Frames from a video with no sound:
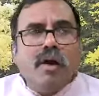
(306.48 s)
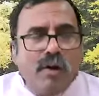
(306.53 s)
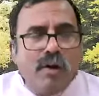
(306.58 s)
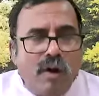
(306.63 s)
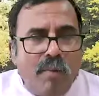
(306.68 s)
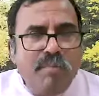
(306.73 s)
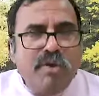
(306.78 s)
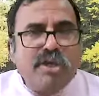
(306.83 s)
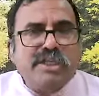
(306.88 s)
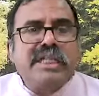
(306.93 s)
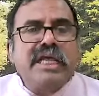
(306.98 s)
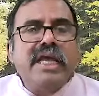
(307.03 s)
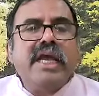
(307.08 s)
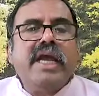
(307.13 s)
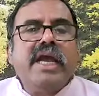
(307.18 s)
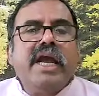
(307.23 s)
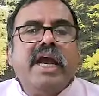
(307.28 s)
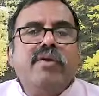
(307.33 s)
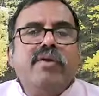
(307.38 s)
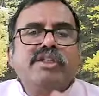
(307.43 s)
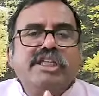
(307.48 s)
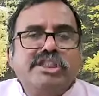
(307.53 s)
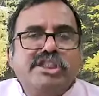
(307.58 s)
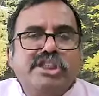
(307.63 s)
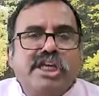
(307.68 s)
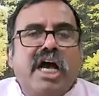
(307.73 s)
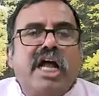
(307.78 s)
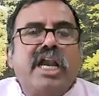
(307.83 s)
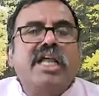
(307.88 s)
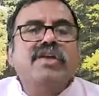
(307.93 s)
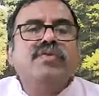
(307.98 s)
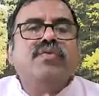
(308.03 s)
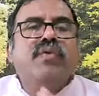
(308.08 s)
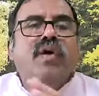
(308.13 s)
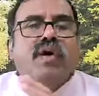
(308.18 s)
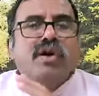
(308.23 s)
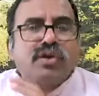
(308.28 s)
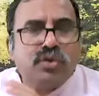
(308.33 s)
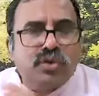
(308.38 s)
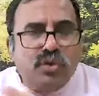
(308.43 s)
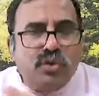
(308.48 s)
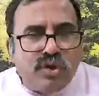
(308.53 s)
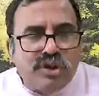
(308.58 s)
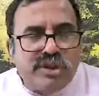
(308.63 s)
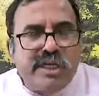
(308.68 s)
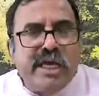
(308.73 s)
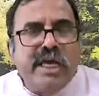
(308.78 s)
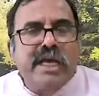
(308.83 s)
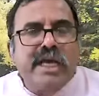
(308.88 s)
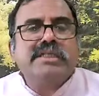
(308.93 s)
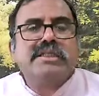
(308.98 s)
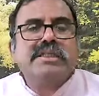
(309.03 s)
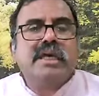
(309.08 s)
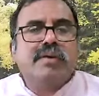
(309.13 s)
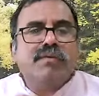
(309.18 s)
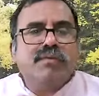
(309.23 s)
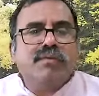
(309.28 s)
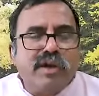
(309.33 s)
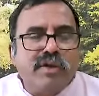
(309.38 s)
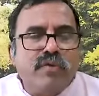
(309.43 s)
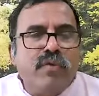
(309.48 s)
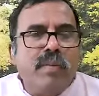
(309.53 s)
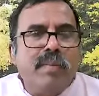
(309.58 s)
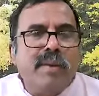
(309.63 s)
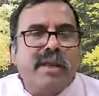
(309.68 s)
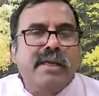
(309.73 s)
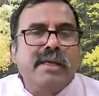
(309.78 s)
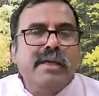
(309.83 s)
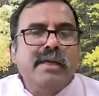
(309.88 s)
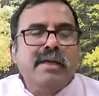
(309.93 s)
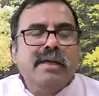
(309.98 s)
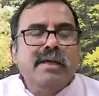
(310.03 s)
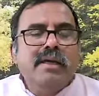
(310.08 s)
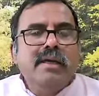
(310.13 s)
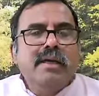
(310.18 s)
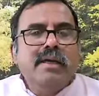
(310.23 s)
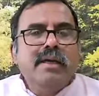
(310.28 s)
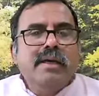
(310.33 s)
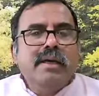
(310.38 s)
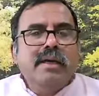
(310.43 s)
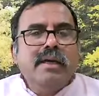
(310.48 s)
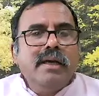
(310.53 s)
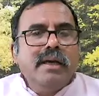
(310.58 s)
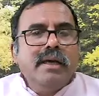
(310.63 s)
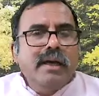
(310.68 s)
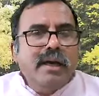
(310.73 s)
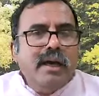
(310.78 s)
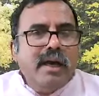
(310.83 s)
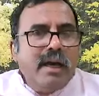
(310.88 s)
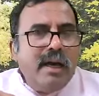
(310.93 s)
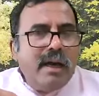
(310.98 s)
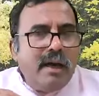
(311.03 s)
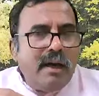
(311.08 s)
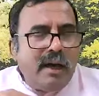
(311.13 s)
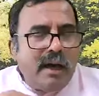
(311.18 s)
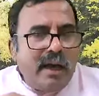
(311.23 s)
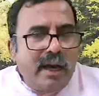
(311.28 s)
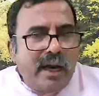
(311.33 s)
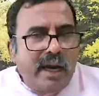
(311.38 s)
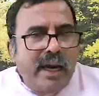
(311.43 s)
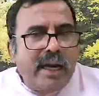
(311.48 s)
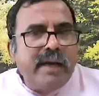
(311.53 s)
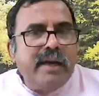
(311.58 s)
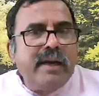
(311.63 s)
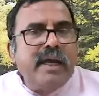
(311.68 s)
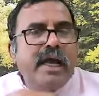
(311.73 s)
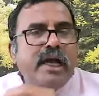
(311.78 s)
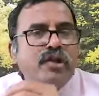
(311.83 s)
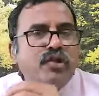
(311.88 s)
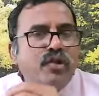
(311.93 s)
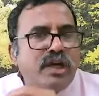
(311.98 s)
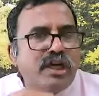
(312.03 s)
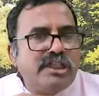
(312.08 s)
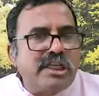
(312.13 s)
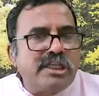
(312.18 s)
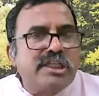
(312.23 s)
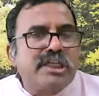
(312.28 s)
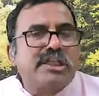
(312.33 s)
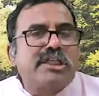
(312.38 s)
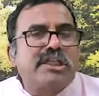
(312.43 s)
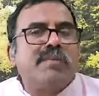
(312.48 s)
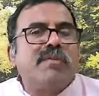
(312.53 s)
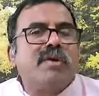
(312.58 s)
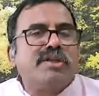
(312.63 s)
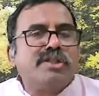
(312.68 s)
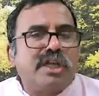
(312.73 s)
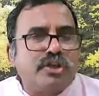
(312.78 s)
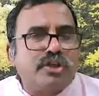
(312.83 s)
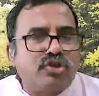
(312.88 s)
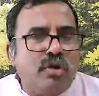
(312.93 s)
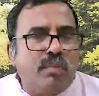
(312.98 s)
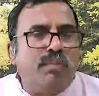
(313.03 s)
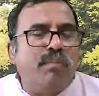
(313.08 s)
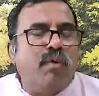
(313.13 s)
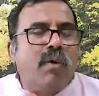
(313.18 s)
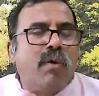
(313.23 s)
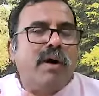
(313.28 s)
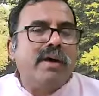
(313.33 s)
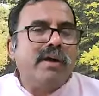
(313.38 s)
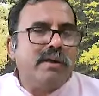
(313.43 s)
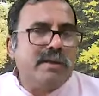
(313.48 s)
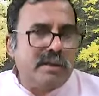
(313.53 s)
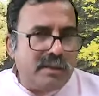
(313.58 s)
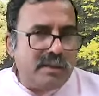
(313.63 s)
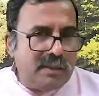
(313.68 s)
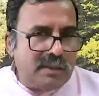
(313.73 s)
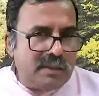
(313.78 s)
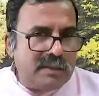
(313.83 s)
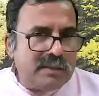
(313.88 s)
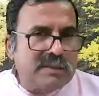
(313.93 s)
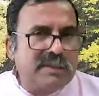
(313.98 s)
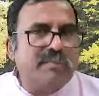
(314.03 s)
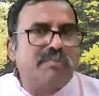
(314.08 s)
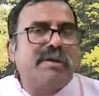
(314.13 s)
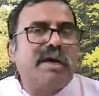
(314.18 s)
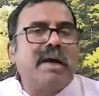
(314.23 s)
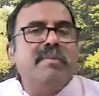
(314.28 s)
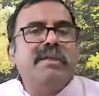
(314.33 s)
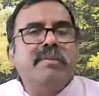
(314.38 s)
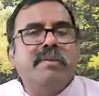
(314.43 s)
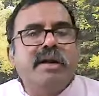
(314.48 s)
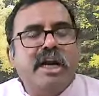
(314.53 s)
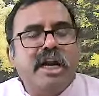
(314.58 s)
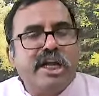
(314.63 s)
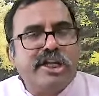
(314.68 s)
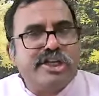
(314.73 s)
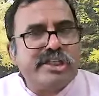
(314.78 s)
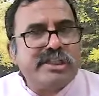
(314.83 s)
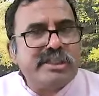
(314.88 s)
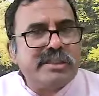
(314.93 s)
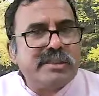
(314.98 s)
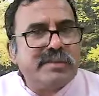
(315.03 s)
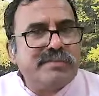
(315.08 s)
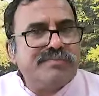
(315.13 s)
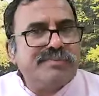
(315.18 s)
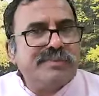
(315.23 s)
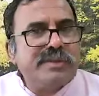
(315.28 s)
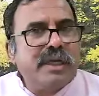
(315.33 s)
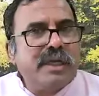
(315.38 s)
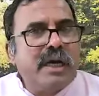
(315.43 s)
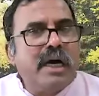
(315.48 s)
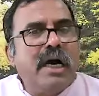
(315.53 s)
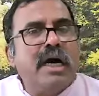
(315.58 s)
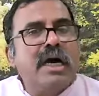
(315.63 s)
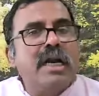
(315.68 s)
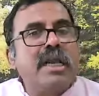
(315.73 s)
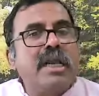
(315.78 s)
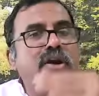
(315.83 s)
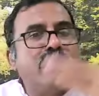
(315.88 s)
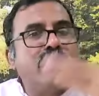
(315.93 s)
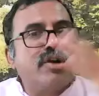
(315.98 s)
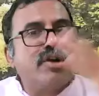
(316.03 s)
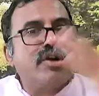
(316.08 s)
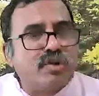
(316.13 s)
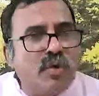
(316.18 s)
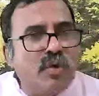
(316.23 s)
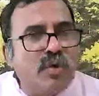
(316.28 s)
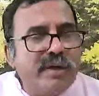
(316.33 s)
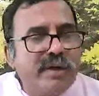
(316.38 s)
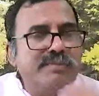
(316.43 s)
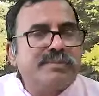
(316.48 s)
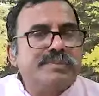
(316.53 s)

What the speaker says: Obviously, it was a challenge for those days for the women. And education system was also poor sometime in the Middle Ages. Earlier, it was good.